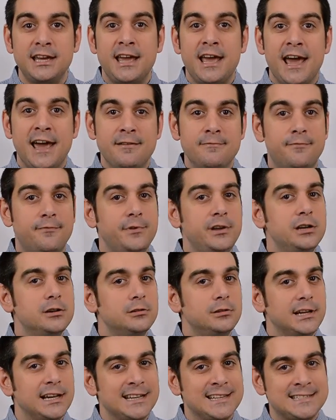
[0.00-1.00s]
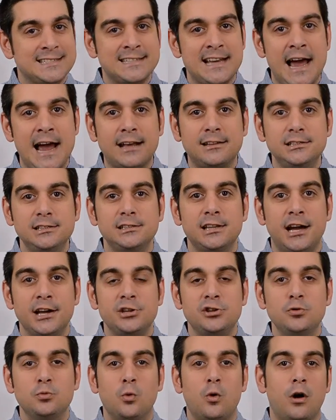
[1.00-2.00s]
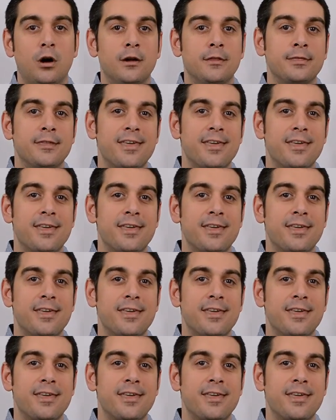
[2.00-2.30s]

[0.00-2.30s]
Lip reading: and feel exactly like you want.